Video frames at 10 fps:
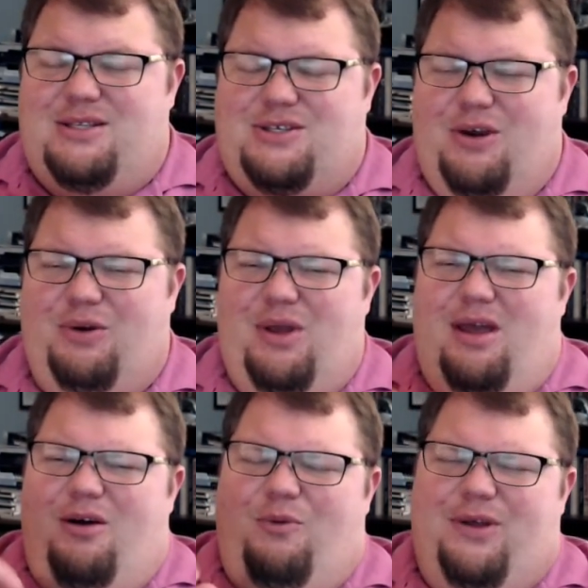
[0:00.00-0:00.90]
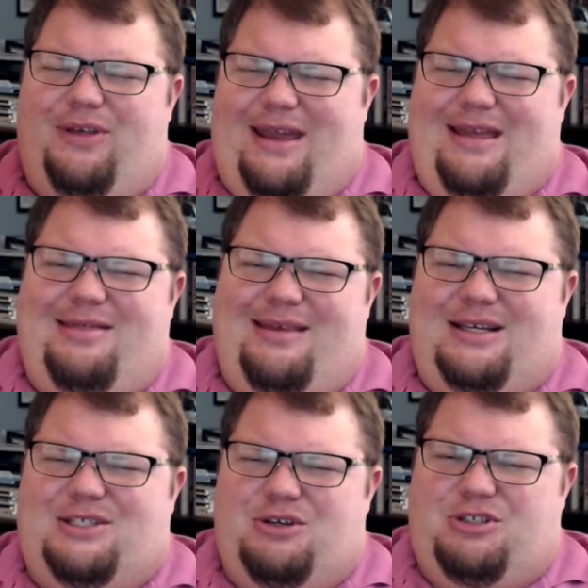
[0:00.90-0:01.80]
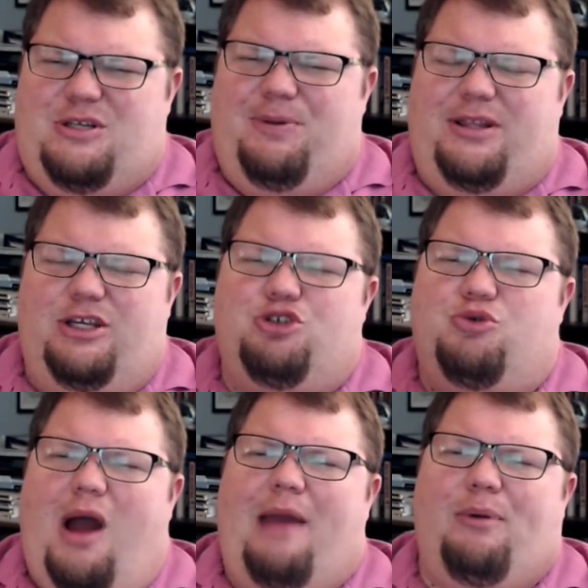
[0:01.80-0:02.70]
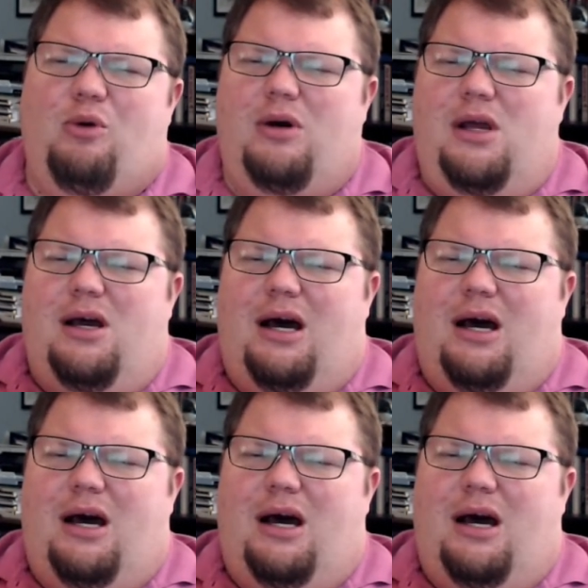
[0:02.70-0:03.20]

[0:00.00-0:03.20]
And so within this, there's typically tribal